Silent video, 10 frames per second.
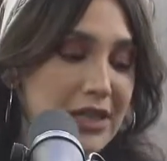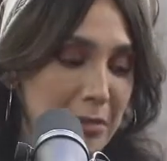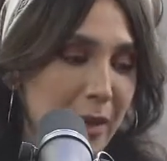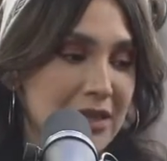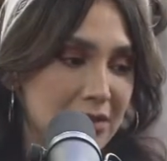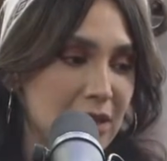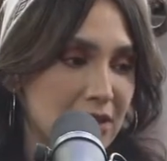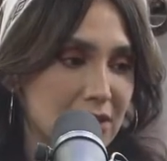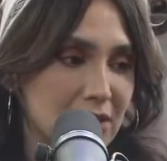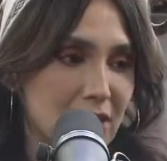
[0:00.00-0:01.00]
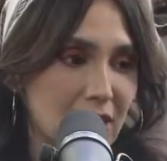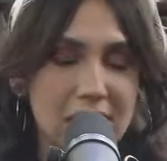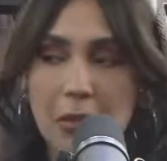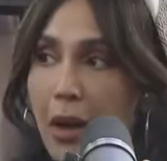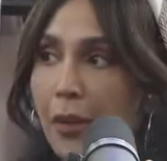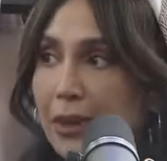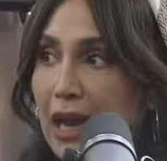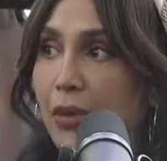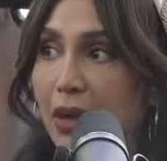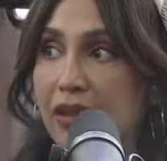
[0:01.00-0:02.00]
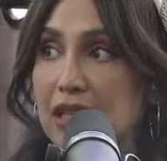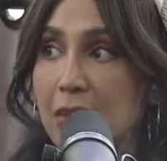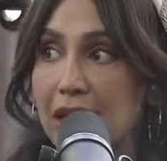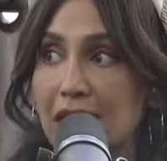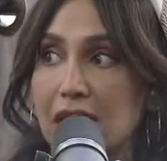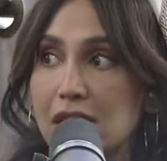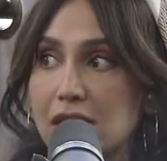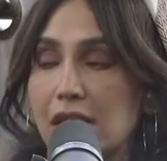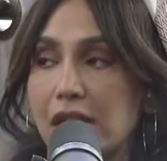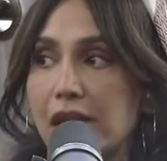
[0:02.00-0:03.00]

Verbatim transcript: impacts me as a mum and how I raise my kids.